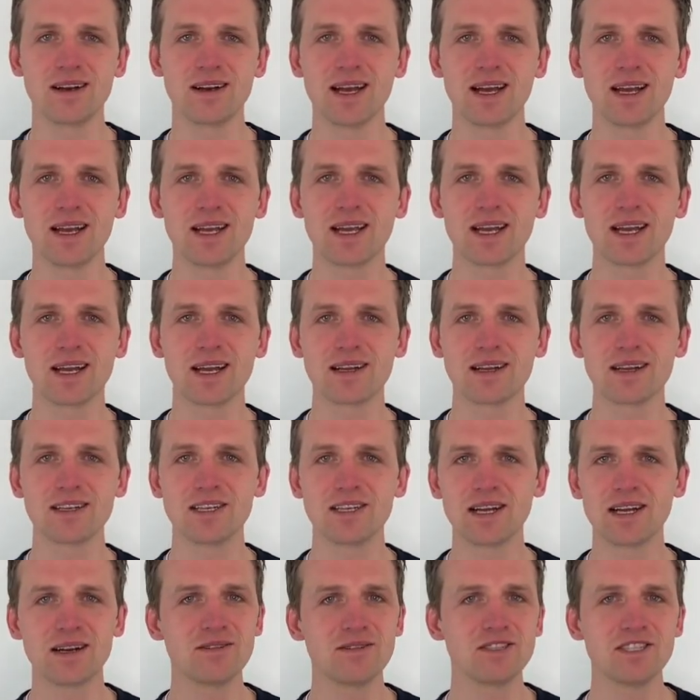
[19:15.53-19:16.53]
Like,
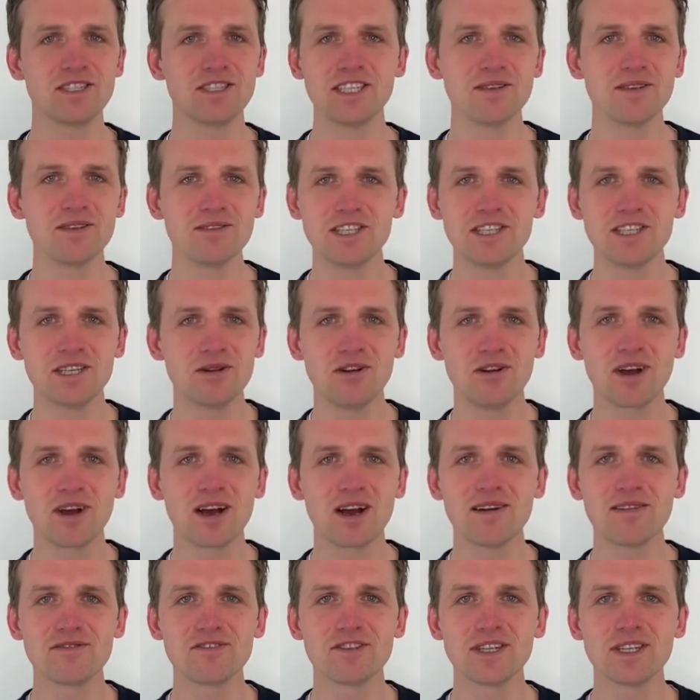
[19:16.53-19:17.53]
how do you, do you look
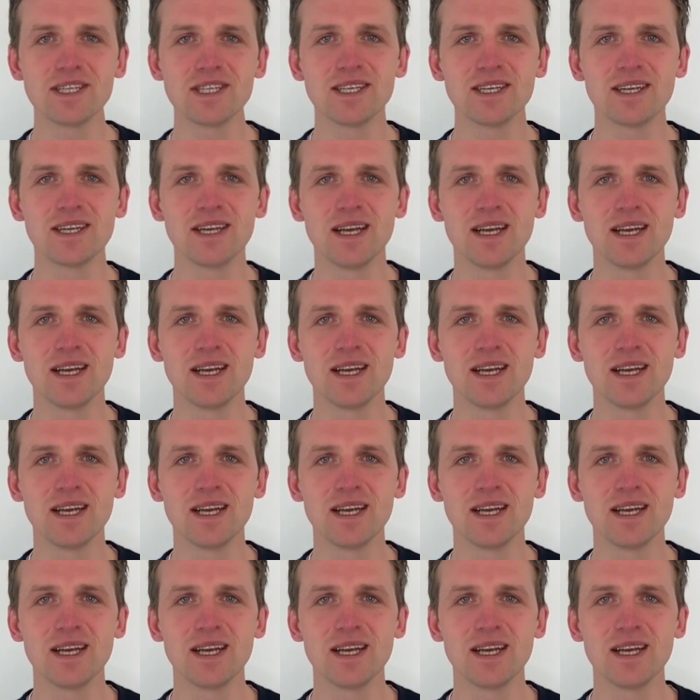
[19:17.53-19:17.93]
after it?